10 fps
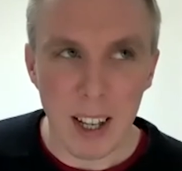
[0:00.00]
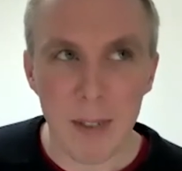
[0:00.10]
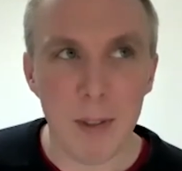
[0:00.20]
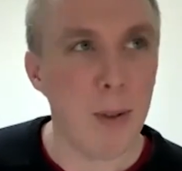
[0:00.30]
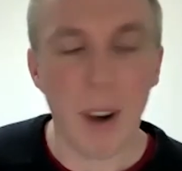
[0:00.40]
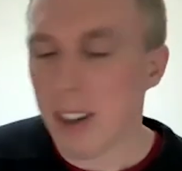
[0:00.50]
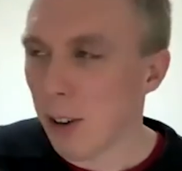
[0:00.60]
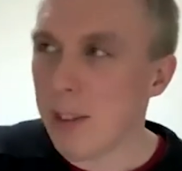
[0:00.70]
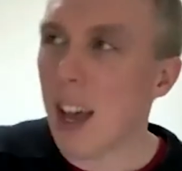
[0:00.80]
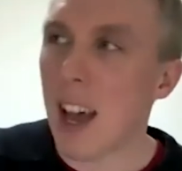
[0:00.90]
if you, I don't know,
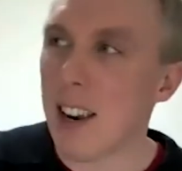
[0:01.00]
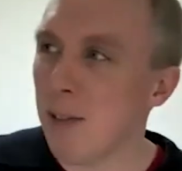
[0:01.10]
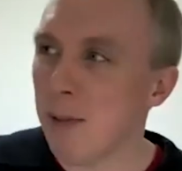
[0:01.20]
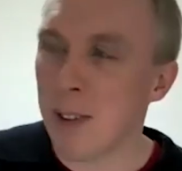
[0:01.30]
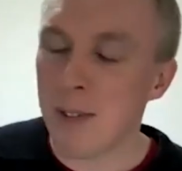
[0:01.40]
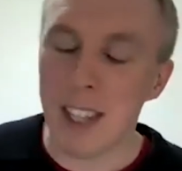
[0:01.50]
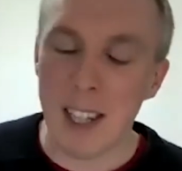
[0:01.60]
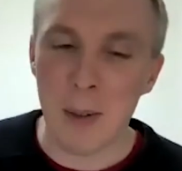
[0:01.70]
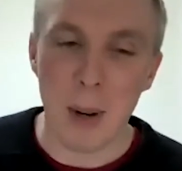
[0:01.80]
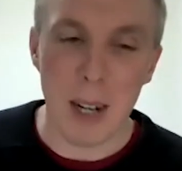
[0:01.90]
10, 15,
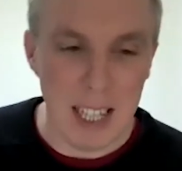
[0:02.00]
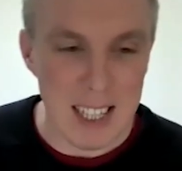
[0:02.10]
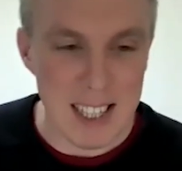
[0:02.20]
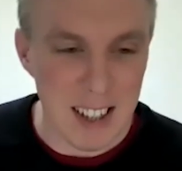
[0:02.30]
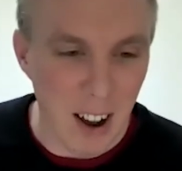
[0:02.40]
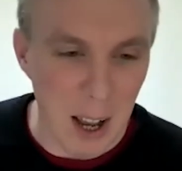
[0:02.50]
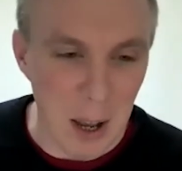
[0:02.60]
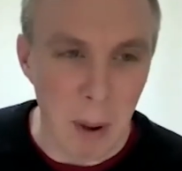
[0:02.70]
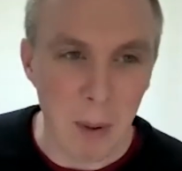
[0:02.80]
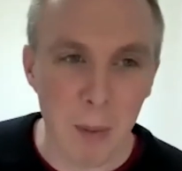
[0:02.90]
20 years'
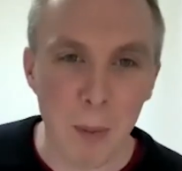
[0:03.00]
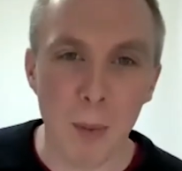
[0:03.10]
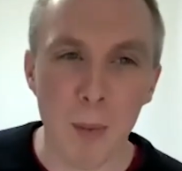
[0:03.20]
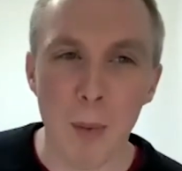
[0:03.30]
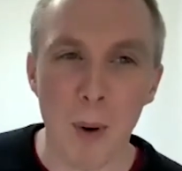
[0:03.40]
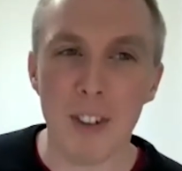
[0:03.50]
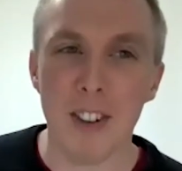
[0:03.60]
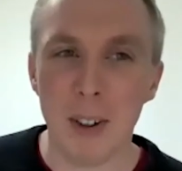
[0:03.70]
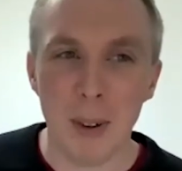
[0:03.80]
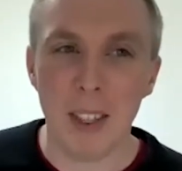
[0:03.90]
time, what do
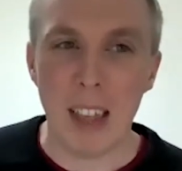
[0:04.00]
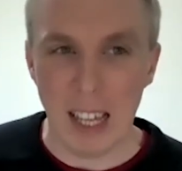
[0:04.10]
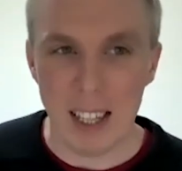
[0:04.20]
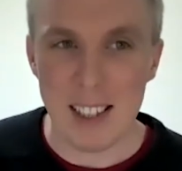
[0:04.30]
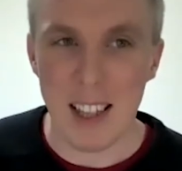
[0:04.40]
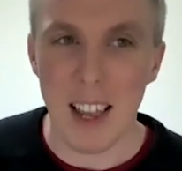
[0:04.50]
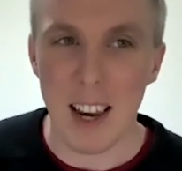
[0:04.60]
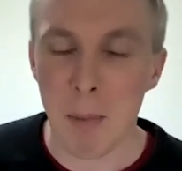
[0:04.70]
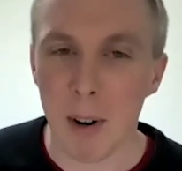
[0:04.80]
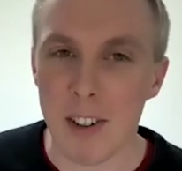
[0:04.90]
you think synthetic
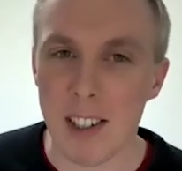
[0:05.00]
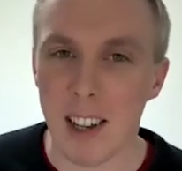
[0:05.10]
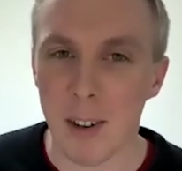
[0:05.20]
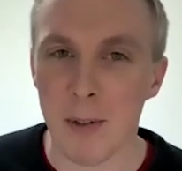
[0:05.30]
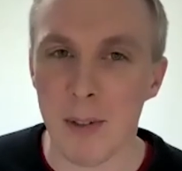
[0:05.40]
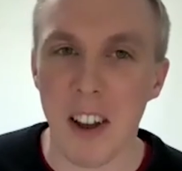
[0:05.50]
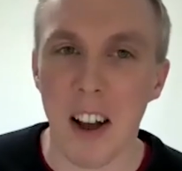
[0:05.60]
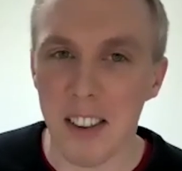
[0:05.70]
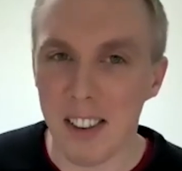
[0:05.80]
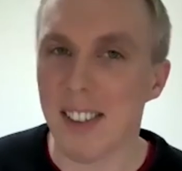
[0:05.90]
biology is going to have
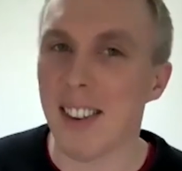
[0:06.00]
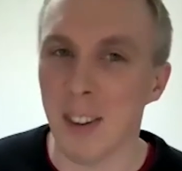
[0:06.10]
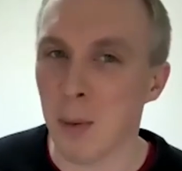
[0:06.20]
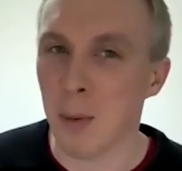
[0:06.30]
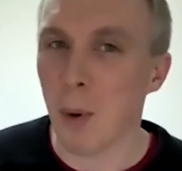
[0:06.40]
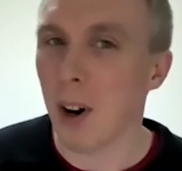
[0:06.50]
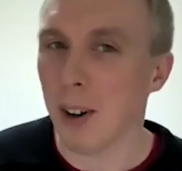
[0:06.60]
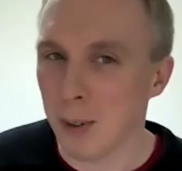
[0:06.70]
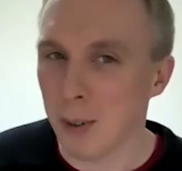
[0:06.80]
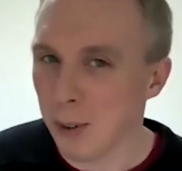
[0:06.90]
done to the
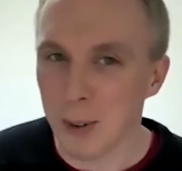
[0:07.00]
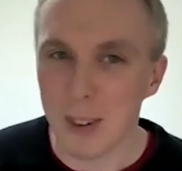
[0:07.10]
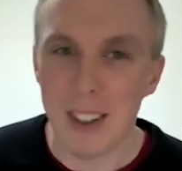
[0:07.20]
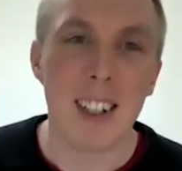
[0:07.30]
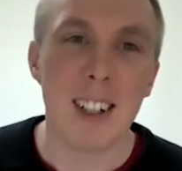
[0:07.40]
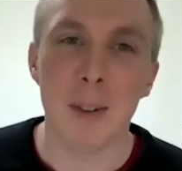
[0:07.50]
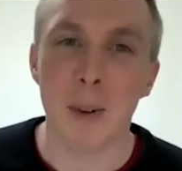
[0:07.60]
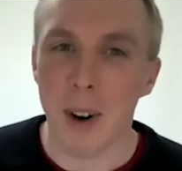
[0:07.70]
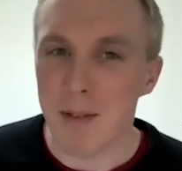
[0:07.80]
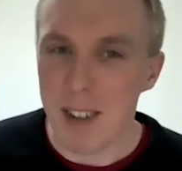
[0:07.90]
world or to
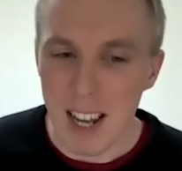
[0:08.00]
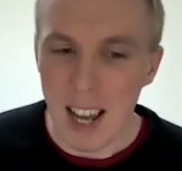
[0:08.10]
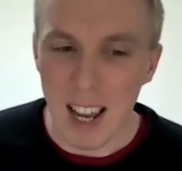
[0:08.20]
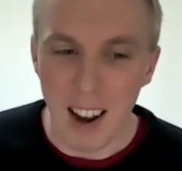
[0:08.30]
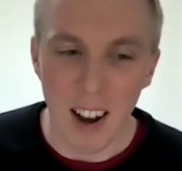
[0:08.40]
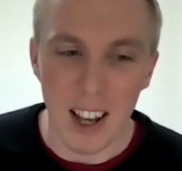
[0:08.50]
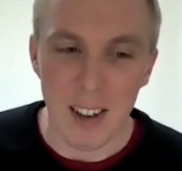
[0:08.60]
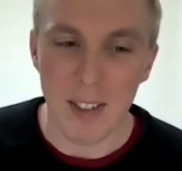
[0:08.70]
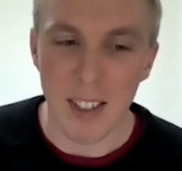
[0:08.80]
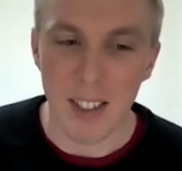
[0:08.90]
our everyday
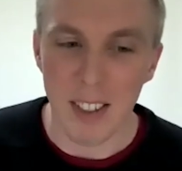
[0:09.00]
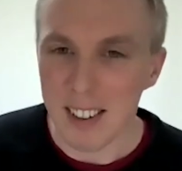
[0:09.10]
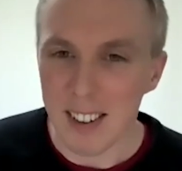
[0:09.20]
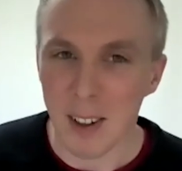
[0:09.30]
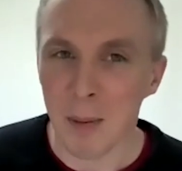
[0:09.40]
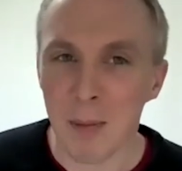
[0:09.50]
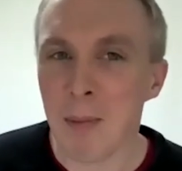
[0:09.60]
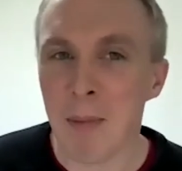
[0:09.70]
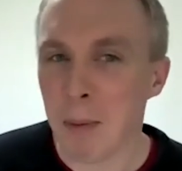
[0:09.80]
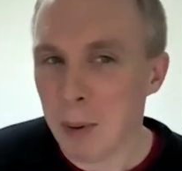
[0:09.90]
life that, that
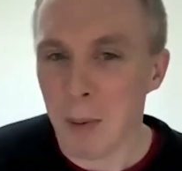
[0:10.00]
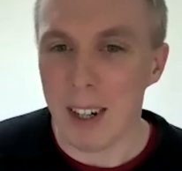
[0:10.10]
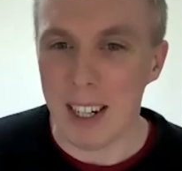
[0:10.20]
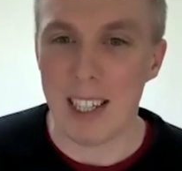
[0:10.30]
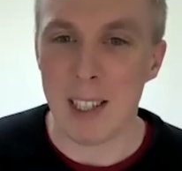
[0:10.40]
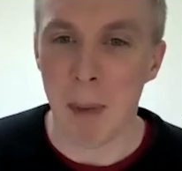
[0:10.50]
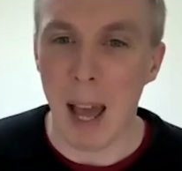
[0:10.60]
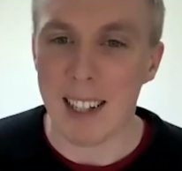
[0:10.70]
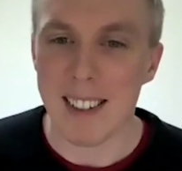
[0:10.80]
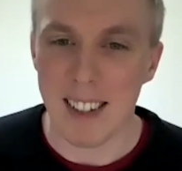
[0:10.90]
maybe we wouldn't
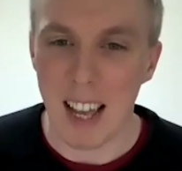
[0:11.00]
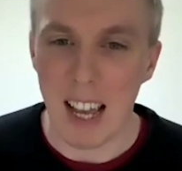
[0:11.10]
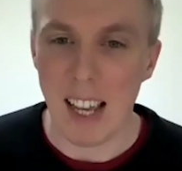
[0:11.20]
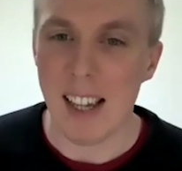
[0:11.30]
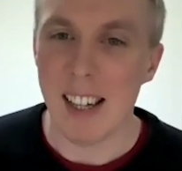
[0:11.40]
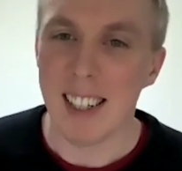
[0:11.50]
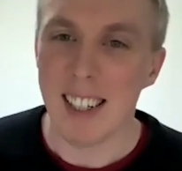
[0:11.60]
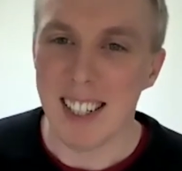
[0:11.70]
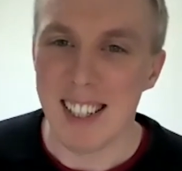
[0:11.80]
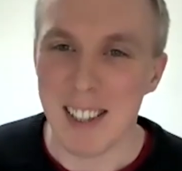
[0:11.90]
expect today
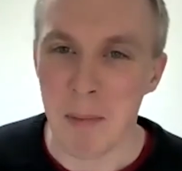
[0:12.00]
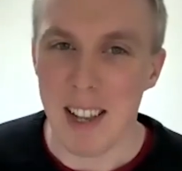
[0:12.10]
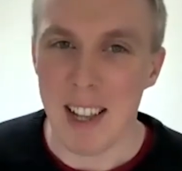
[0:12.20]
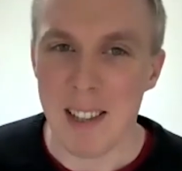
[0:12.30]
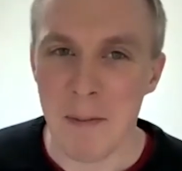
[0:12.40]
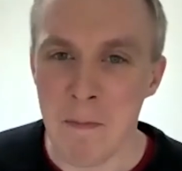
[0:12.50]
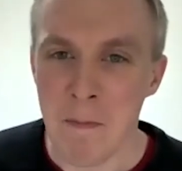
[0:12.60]
in some sense?